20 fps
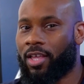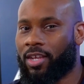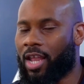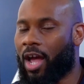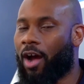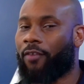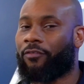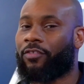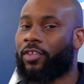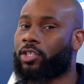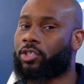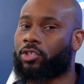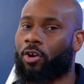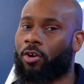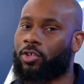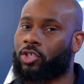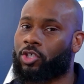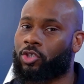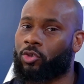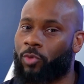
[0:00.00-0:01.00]
Now, if they
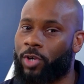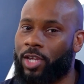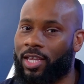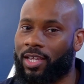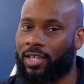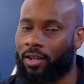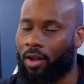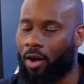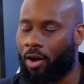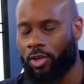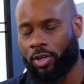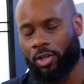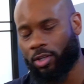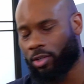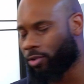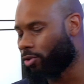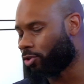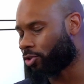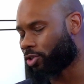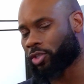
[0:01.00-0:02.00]
start swinging, all you
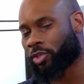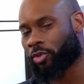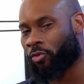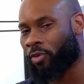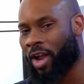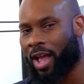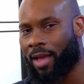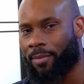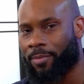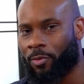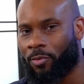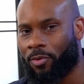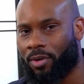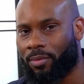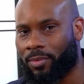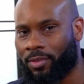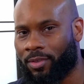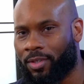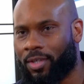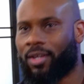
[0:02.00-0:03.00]
can do is just grab your
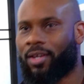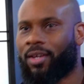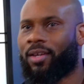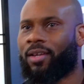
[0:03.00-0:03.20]
woman